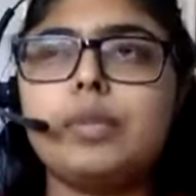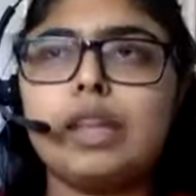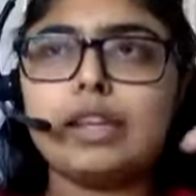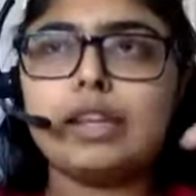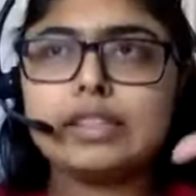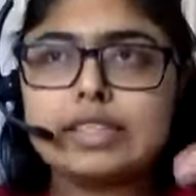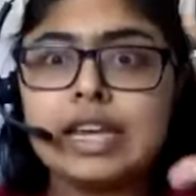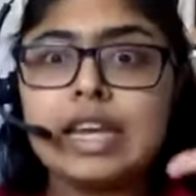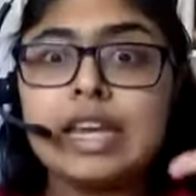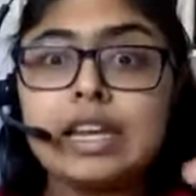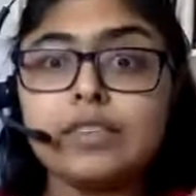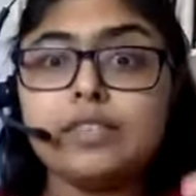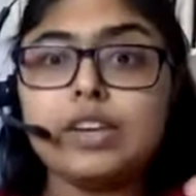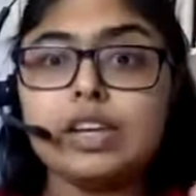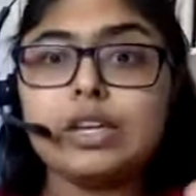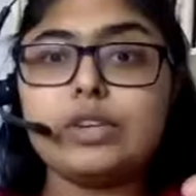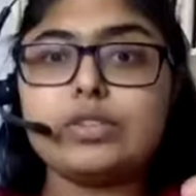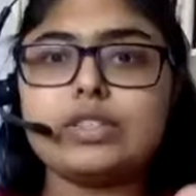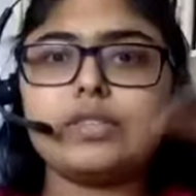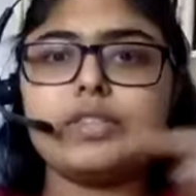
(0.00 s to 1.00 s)
take
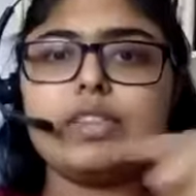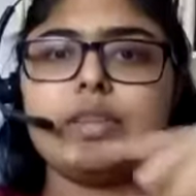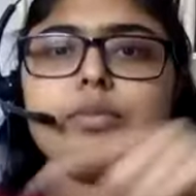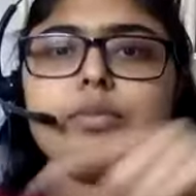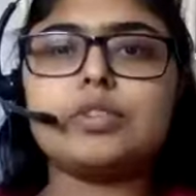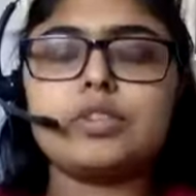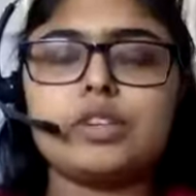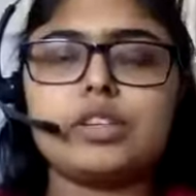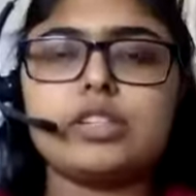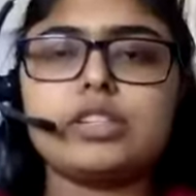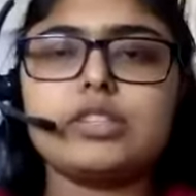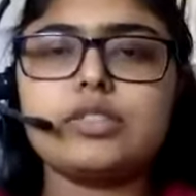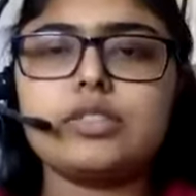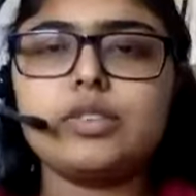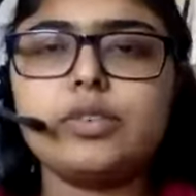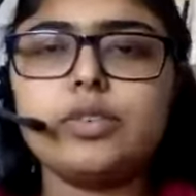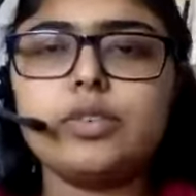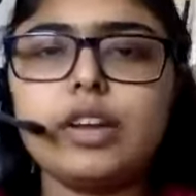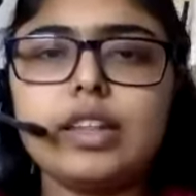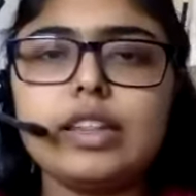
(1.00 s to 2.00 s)
videos of them during
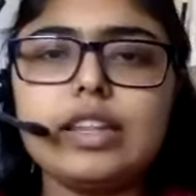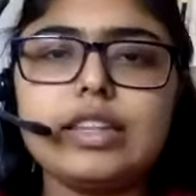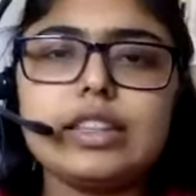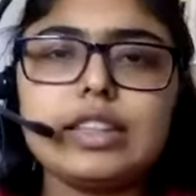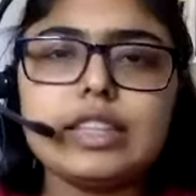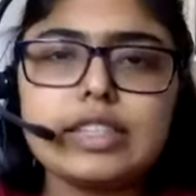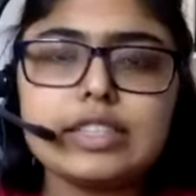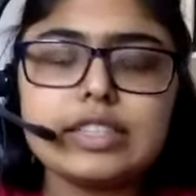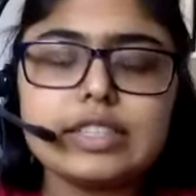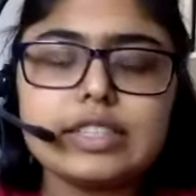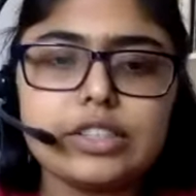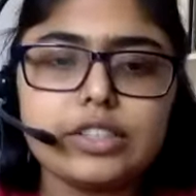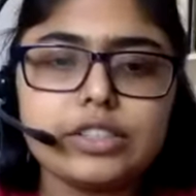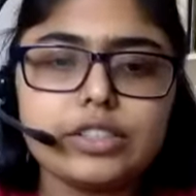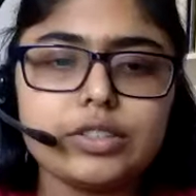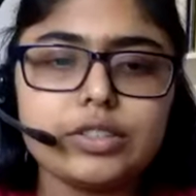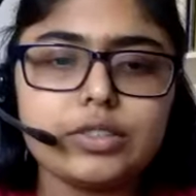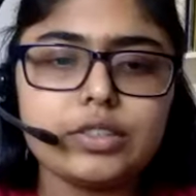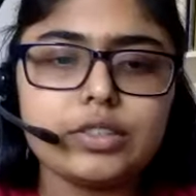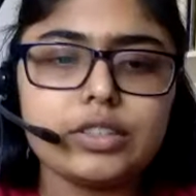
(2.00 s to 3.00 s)
school. And then this year,
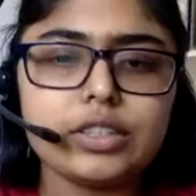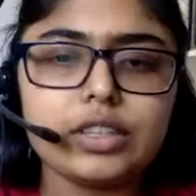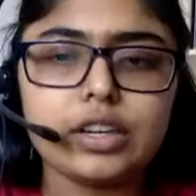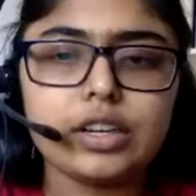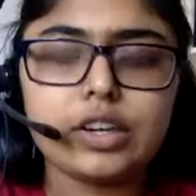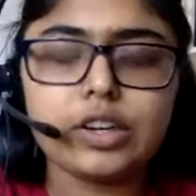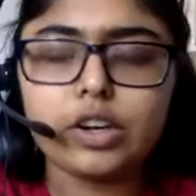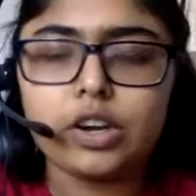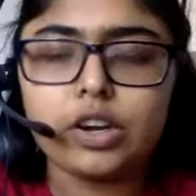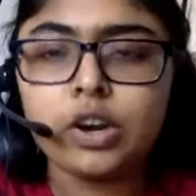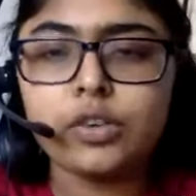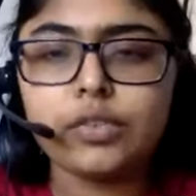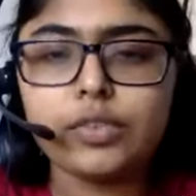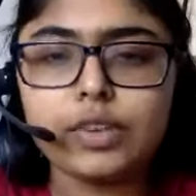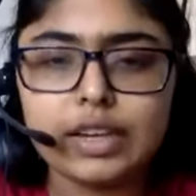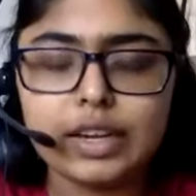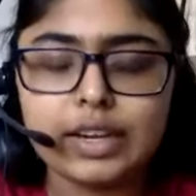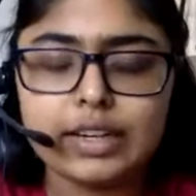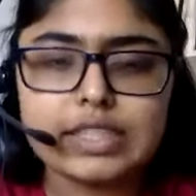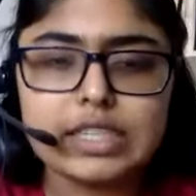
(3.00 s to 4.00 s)
due to the
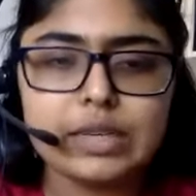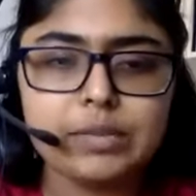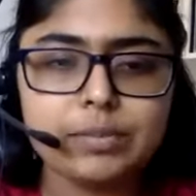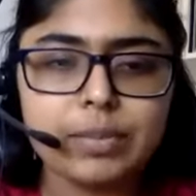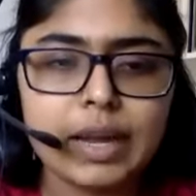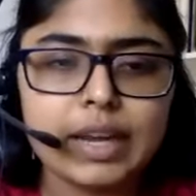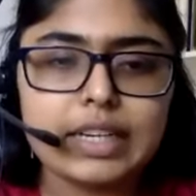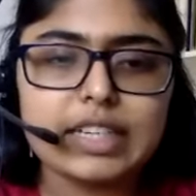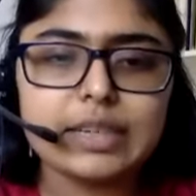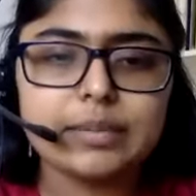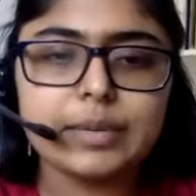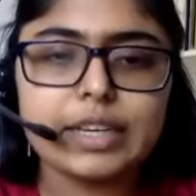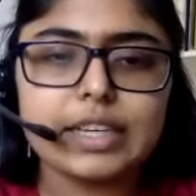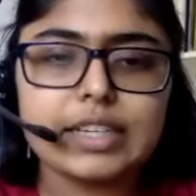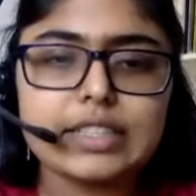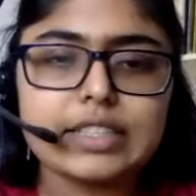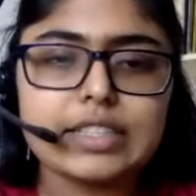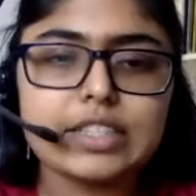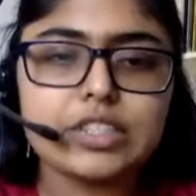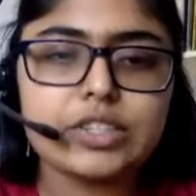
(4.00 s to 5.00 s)
COVID-19 pandemic
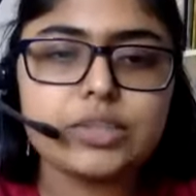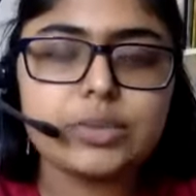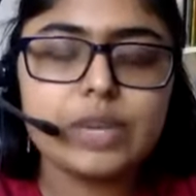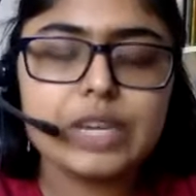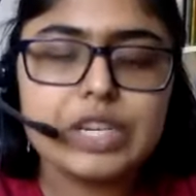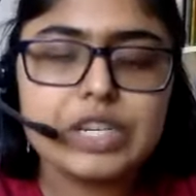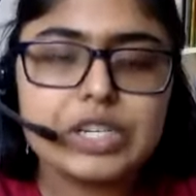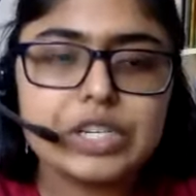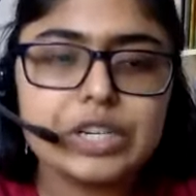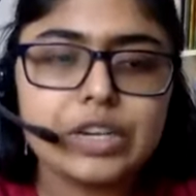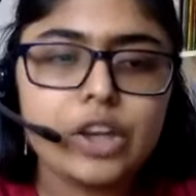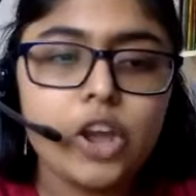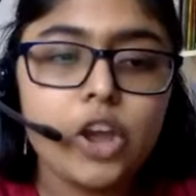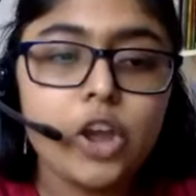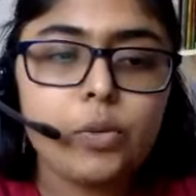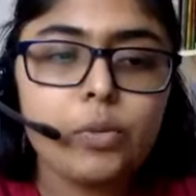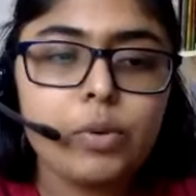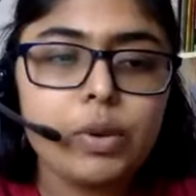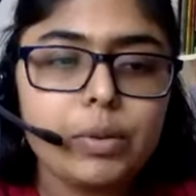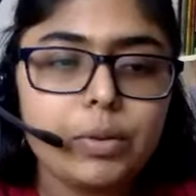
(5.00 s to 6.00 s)
and situation,
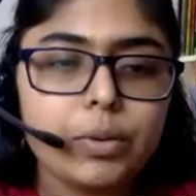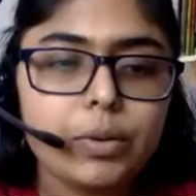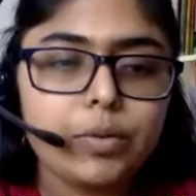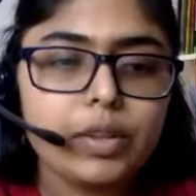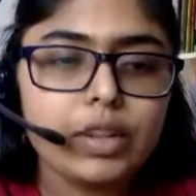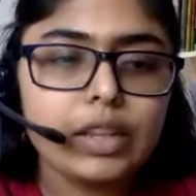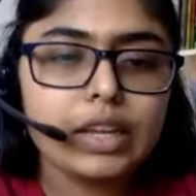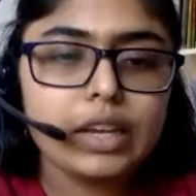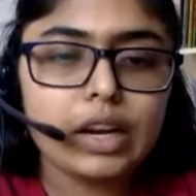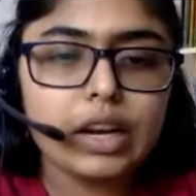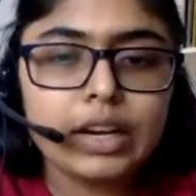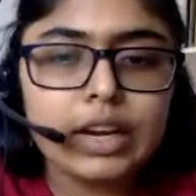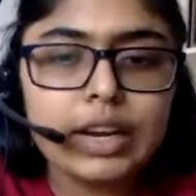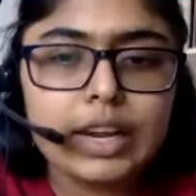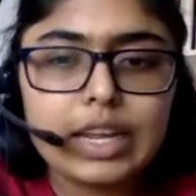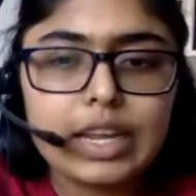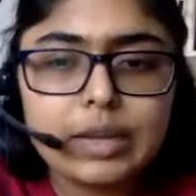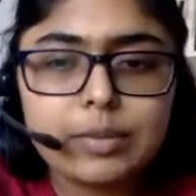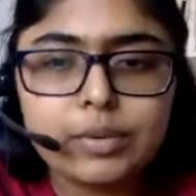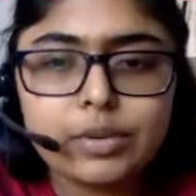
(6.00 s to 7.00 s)
we were really
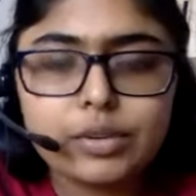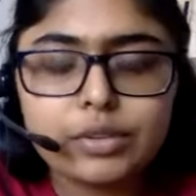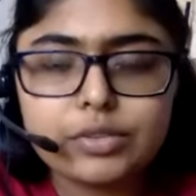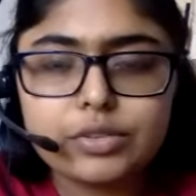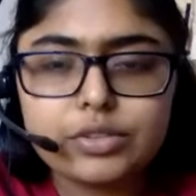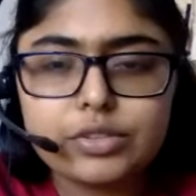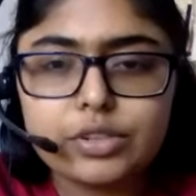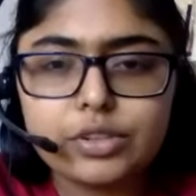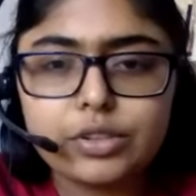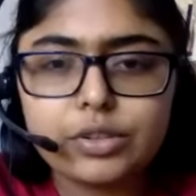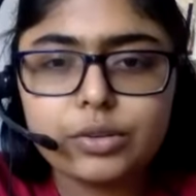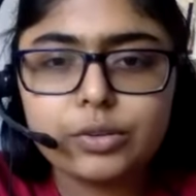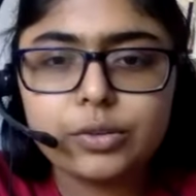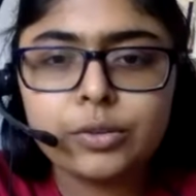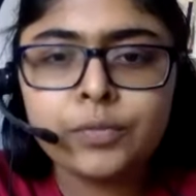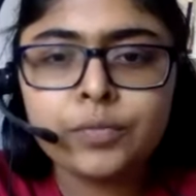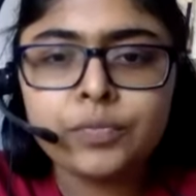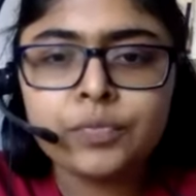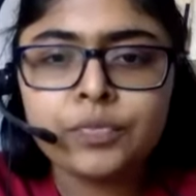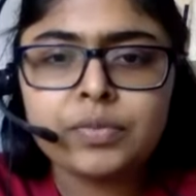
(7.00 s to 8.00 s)
unable to
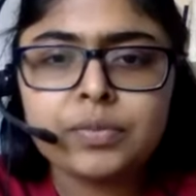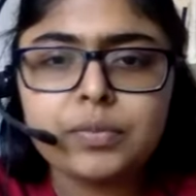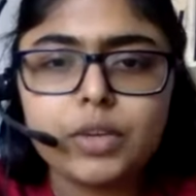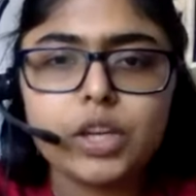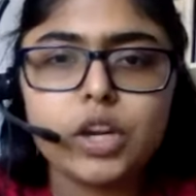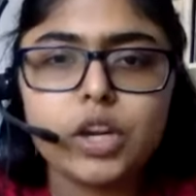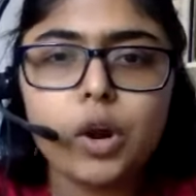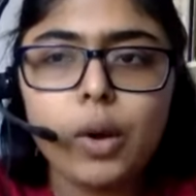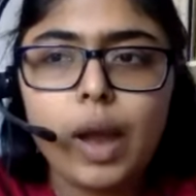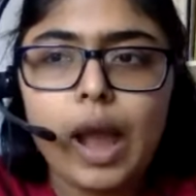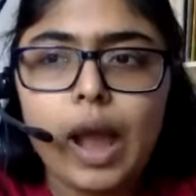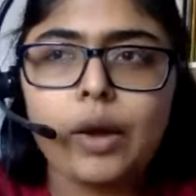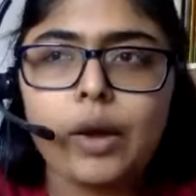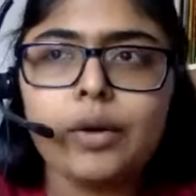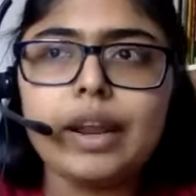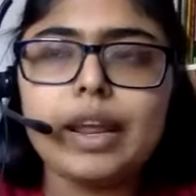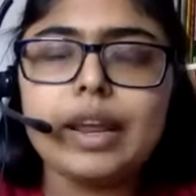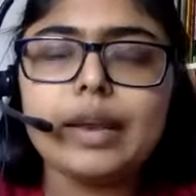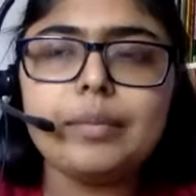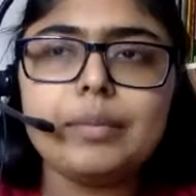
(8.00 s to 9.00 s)
go
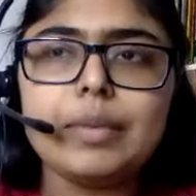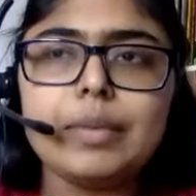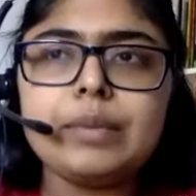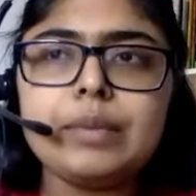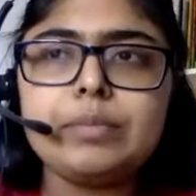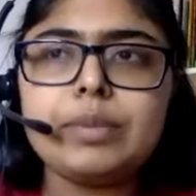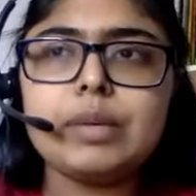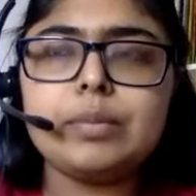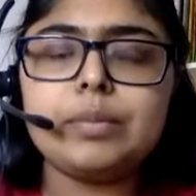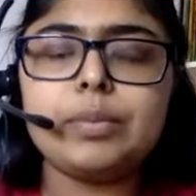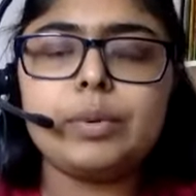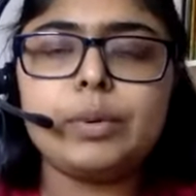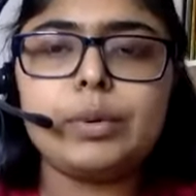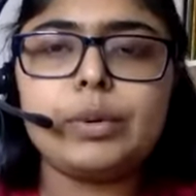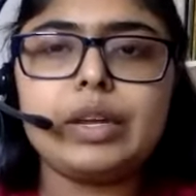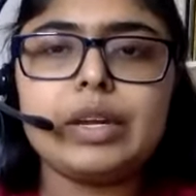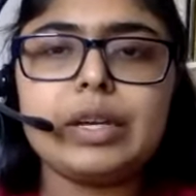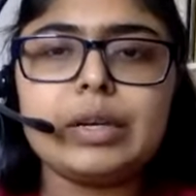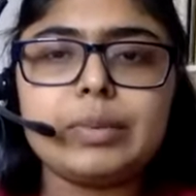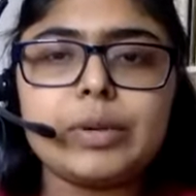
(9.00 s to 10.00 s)
out and meet people
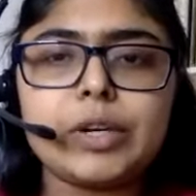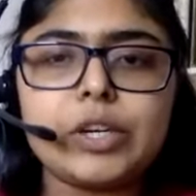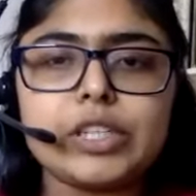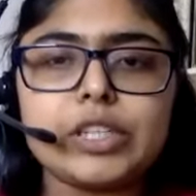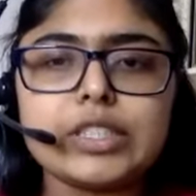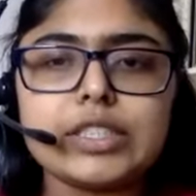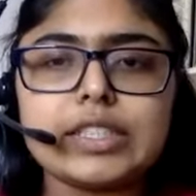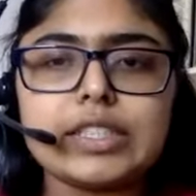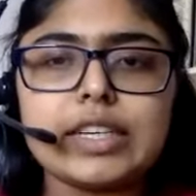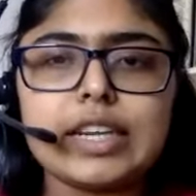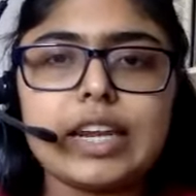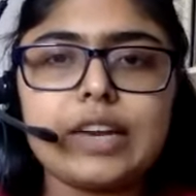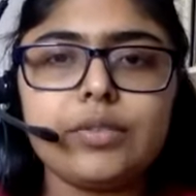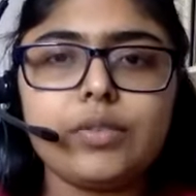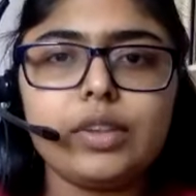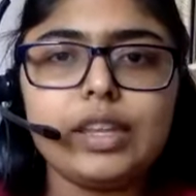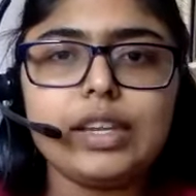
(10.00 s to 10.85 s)
in person and really